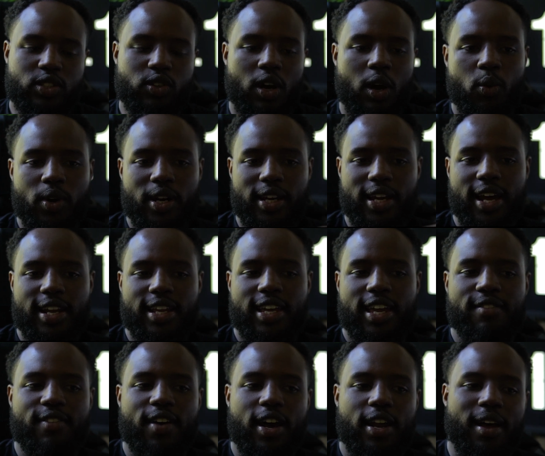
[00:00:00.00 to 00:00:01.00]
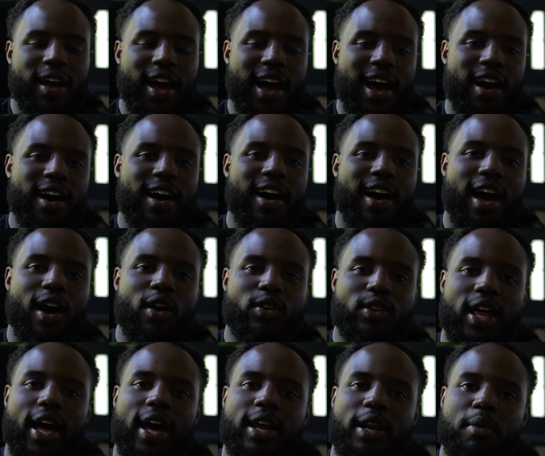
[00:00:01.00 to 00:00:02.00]
So I want to kind of give out an
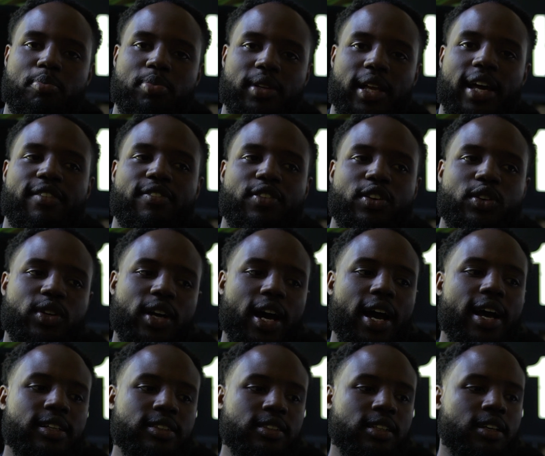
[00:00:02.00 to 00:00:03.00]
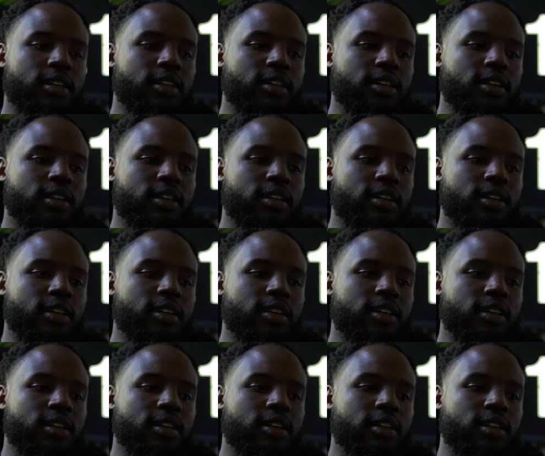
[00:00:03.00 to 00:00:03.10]
outline, a plan for you guys,